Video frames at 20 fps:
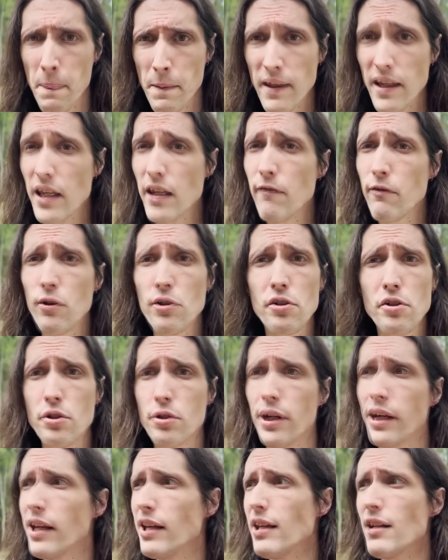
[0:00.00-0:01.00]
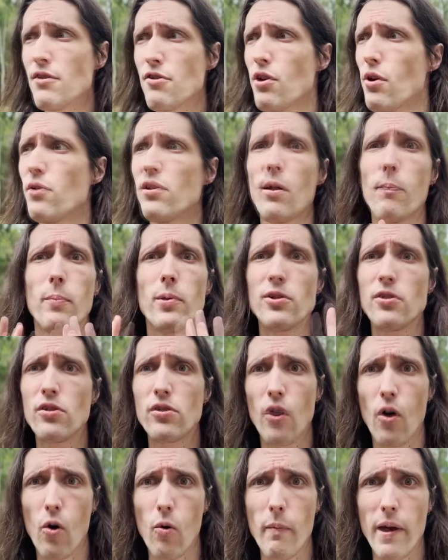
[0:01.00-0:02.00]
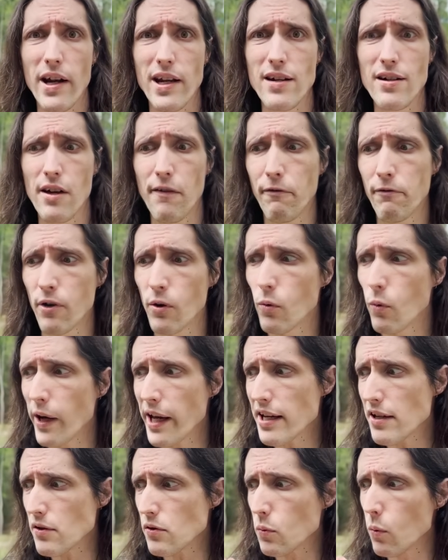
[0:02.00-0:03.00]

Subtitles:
Evil's tricky. It shows up in so many different ways.